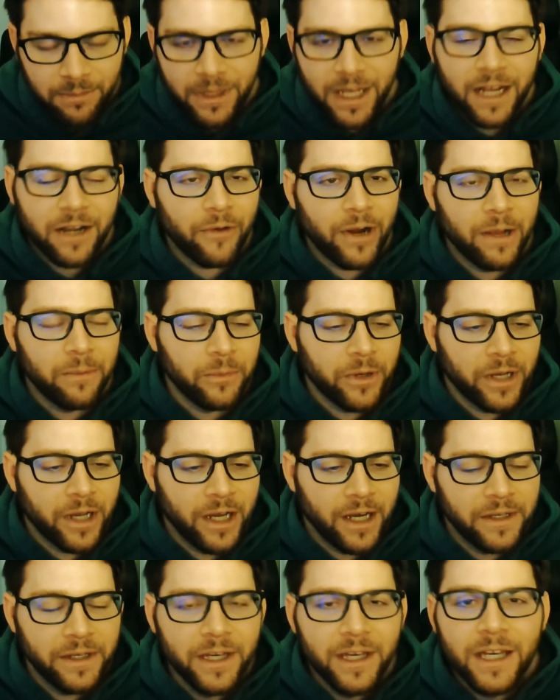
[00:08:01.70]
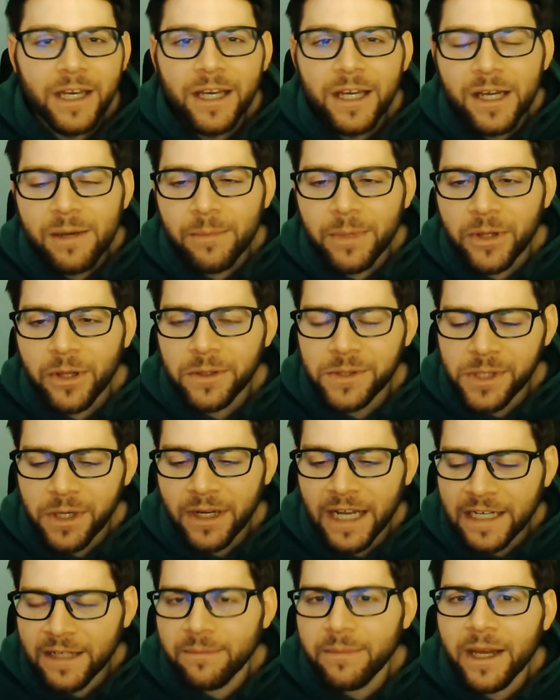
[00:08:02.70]
I'm kind of rambling on. But those are
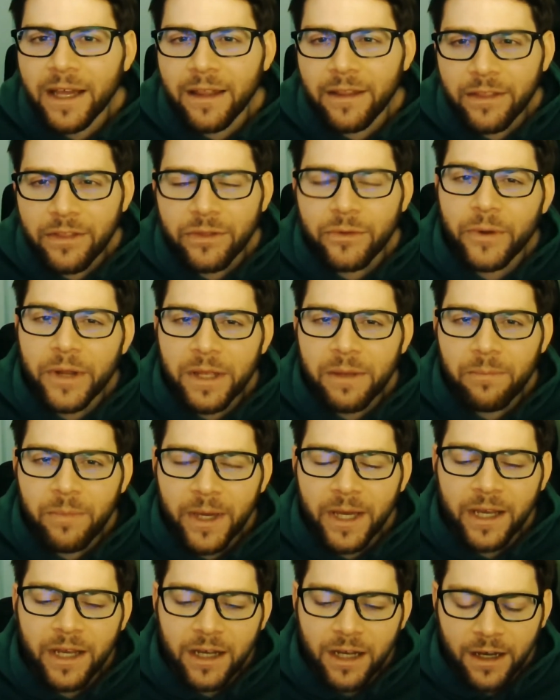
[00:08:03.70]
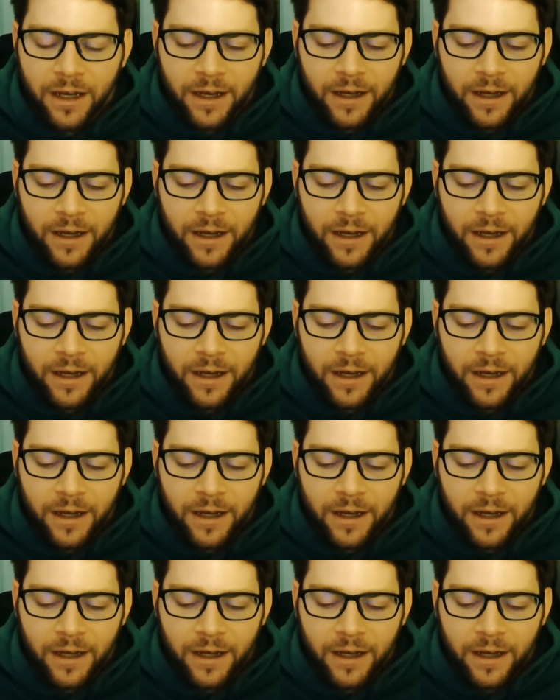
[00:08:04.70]
kind of my 3 big